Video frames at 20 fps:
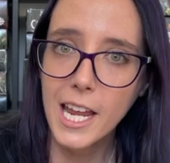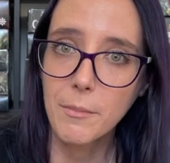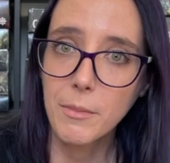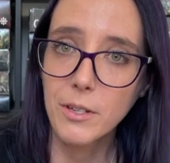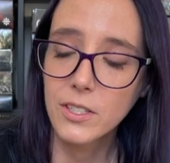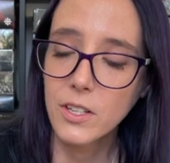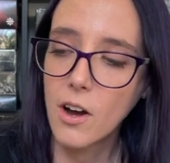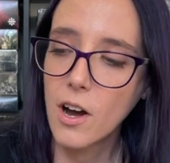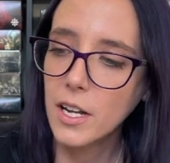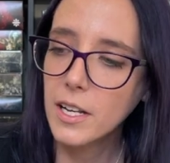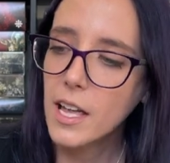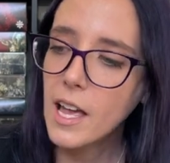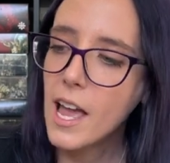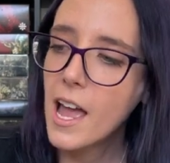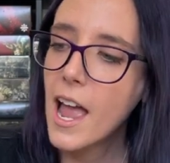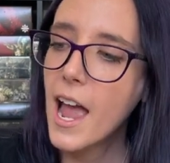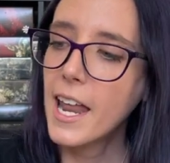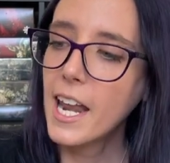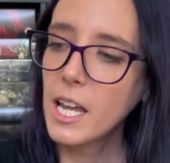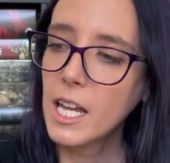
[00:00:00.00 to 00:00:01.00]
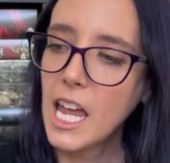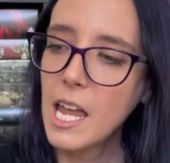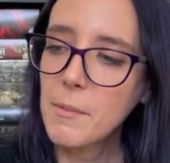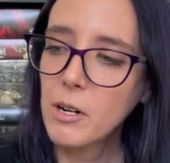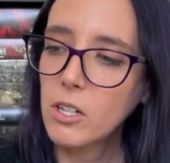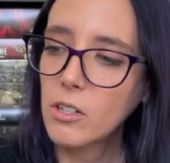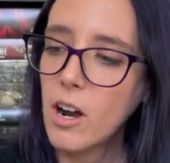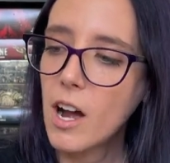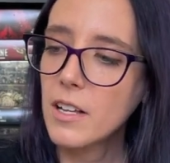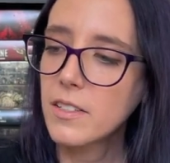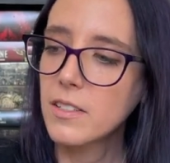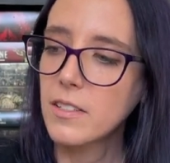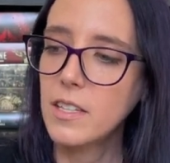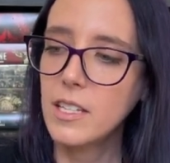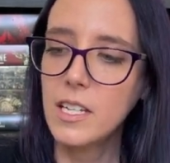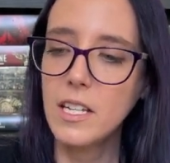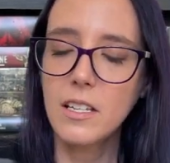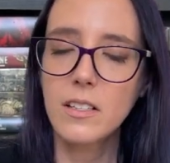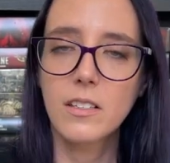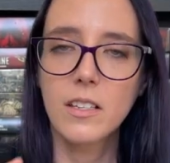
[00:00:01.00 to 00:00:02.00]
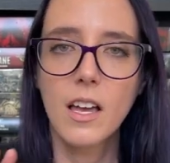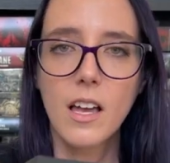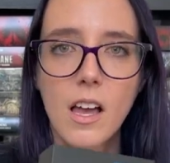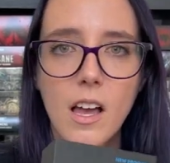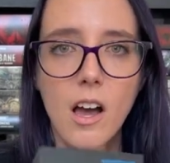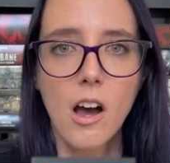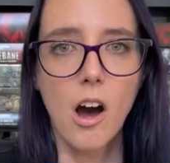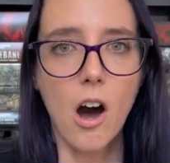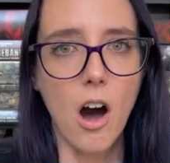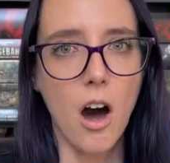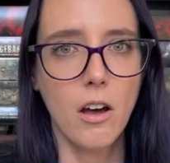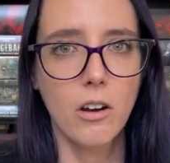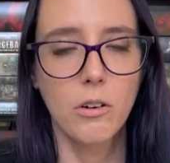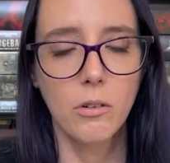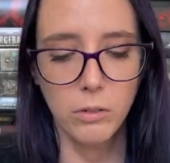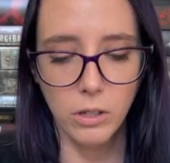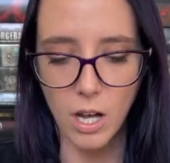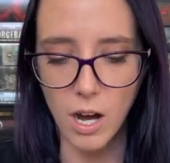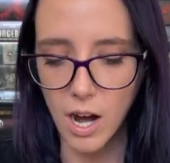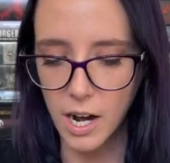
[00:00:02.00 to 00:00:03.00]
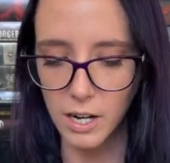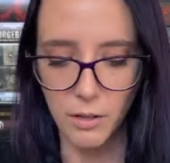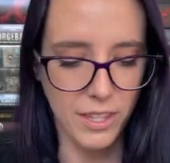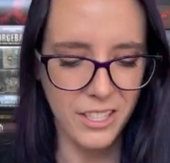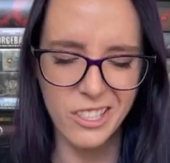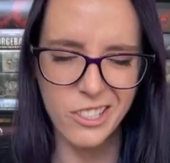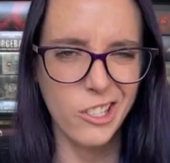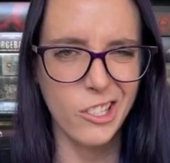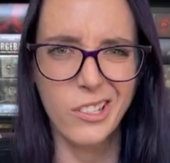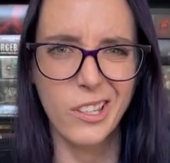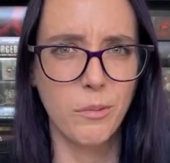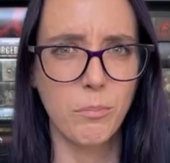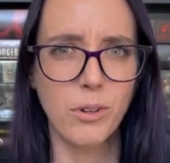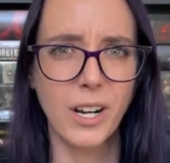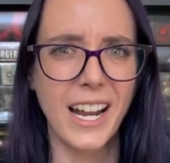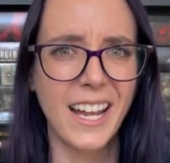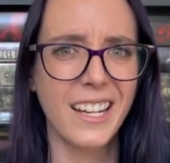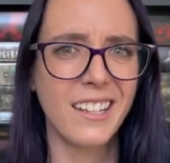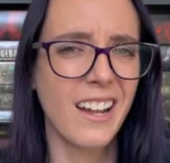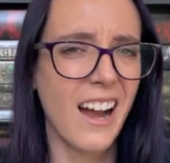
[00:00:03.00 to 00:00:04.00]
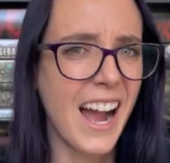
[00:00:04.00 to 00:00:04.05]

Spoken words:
Amazon and I came across these auto lock. This is just the brand.